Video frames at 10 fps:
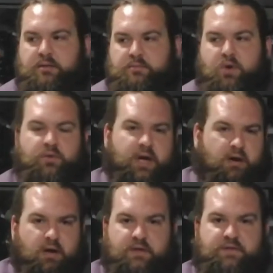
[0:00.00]

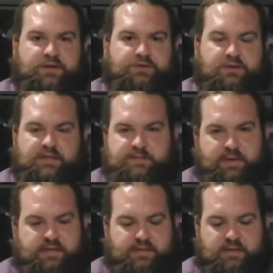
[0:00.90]
Mogera, eventually
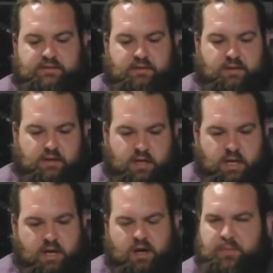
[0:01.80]
Space Godzilla,
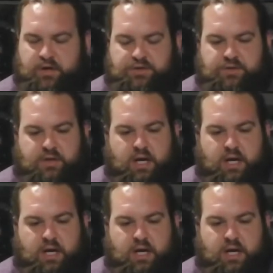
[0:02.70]
a bunch.